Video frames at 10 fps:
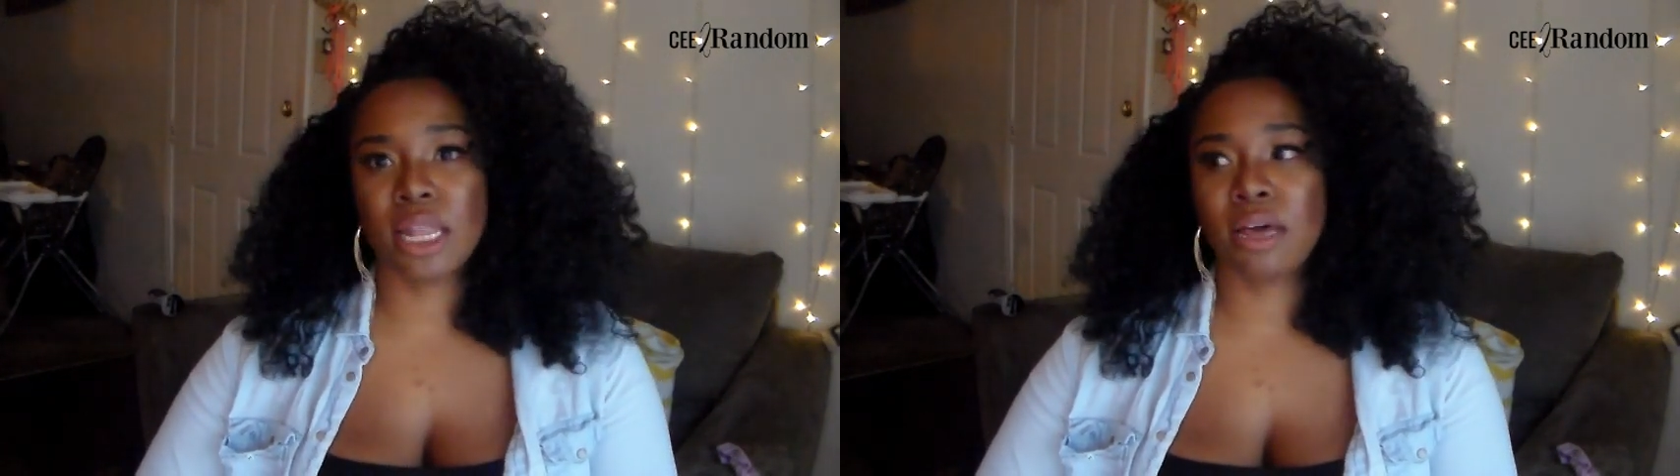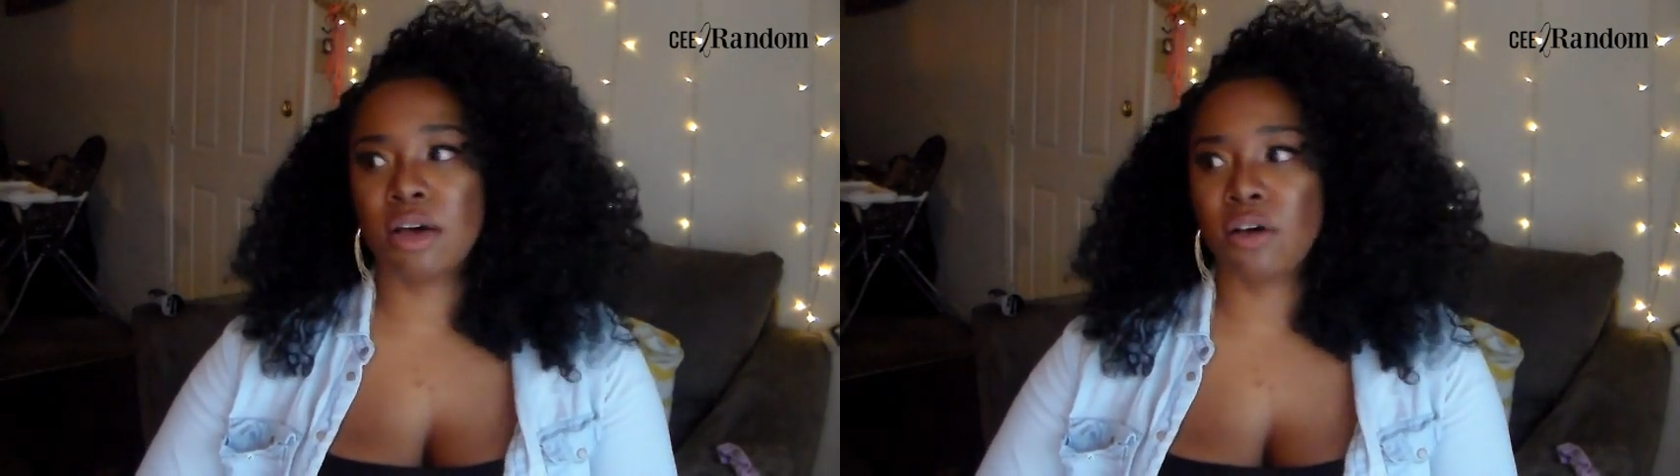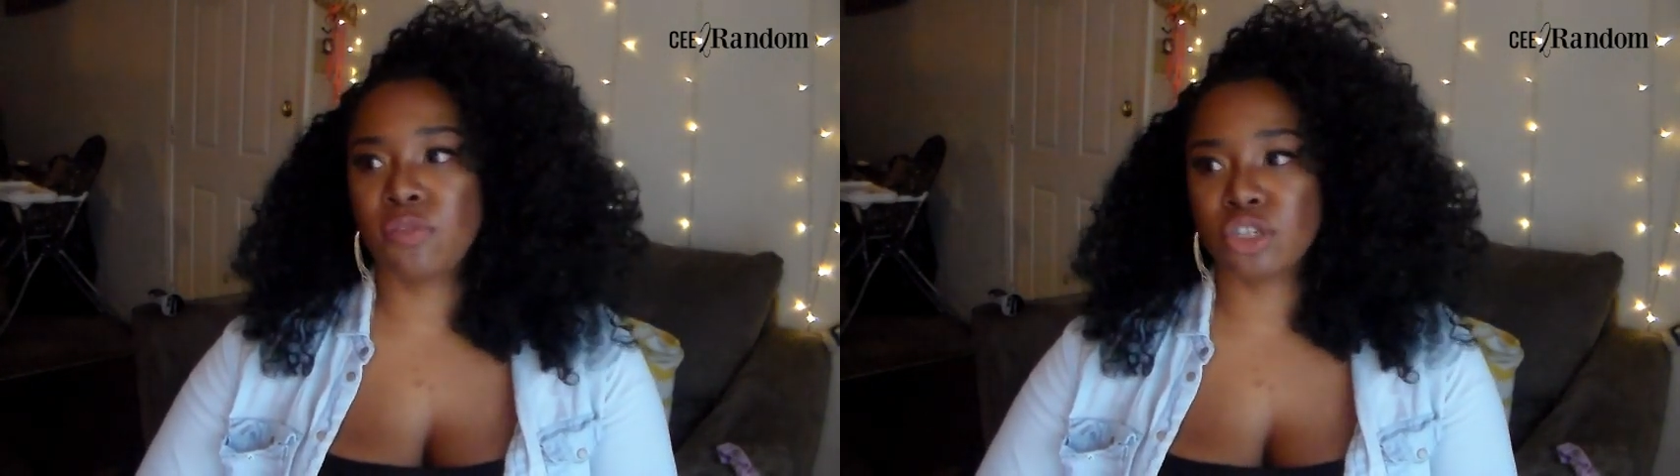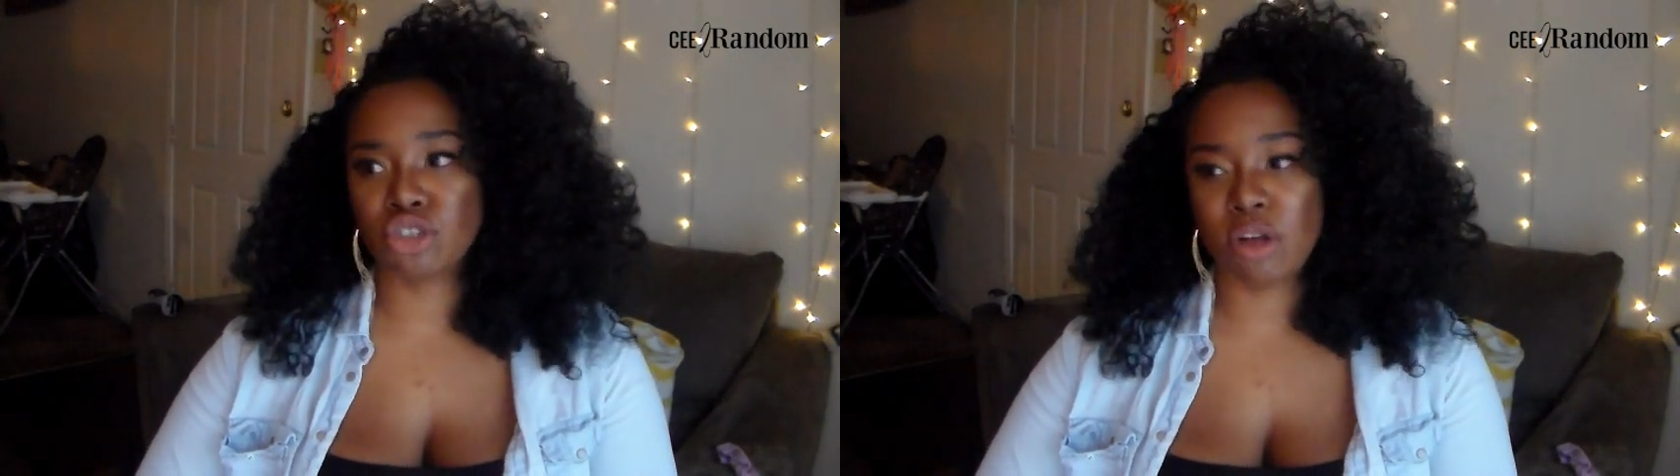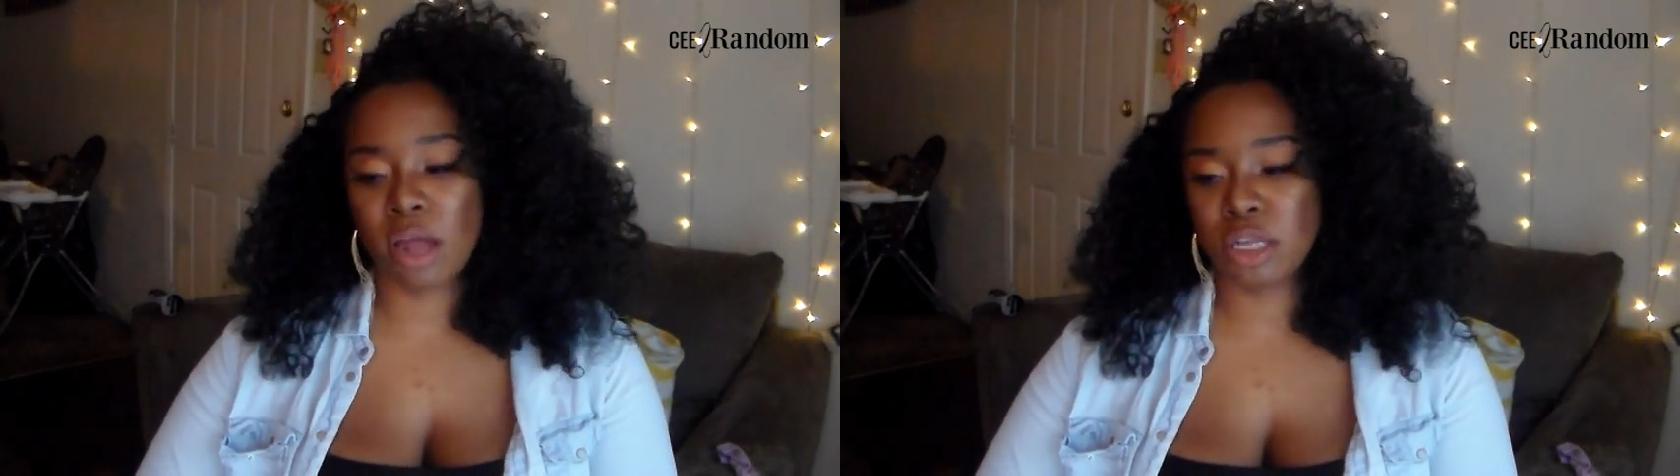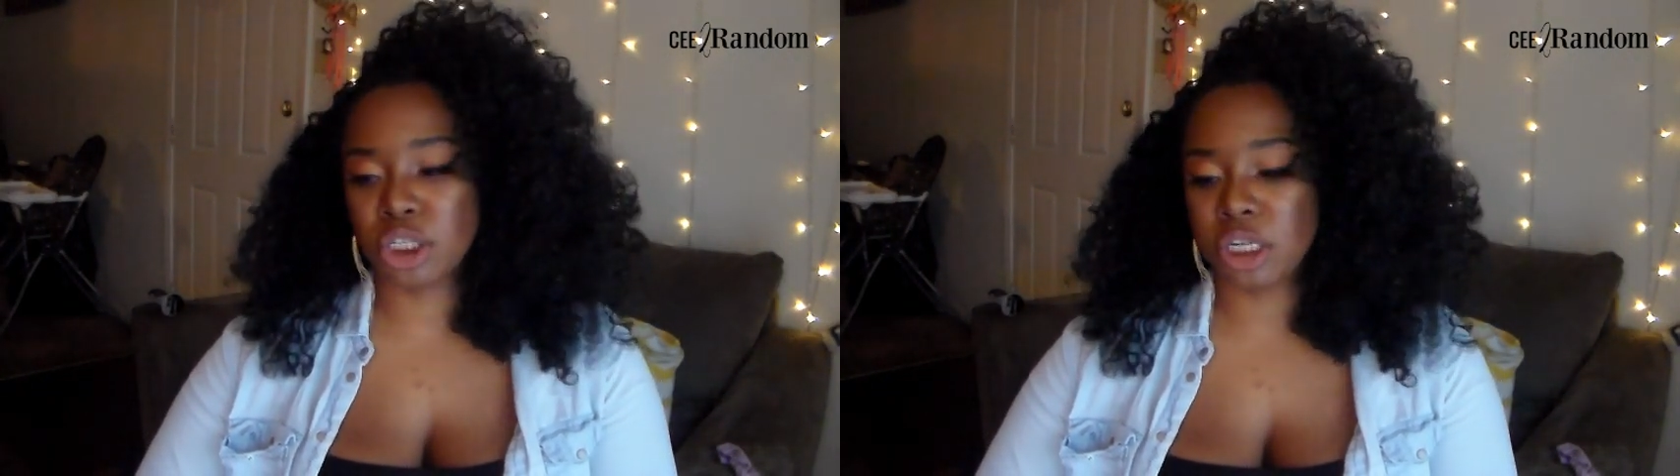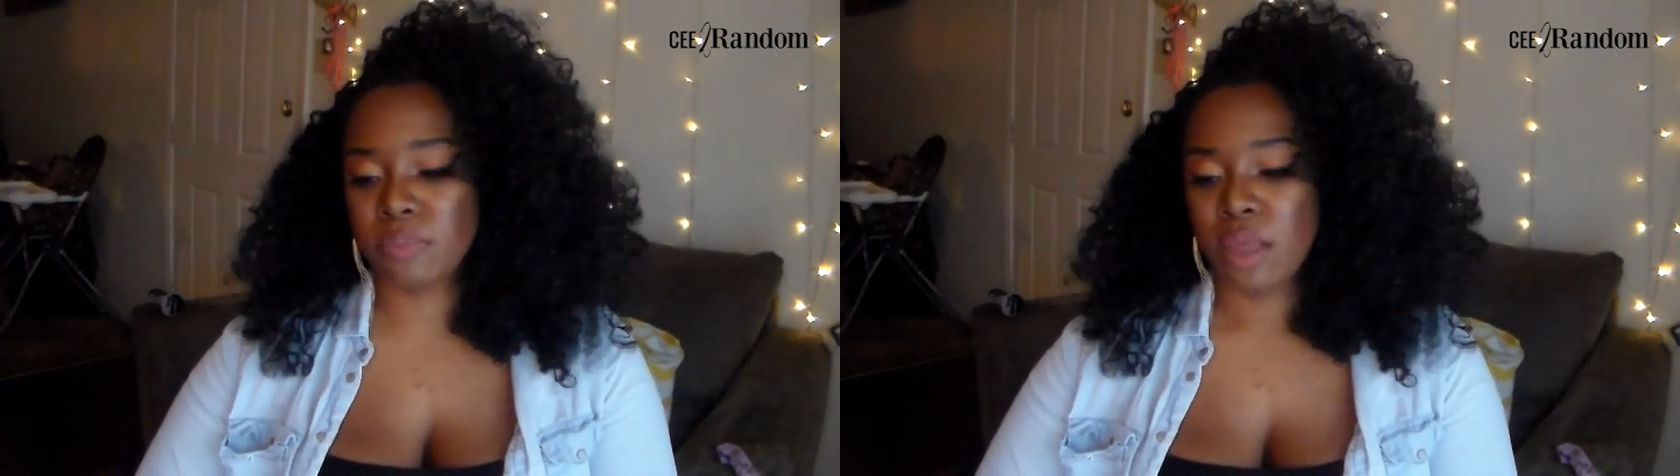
love astrology.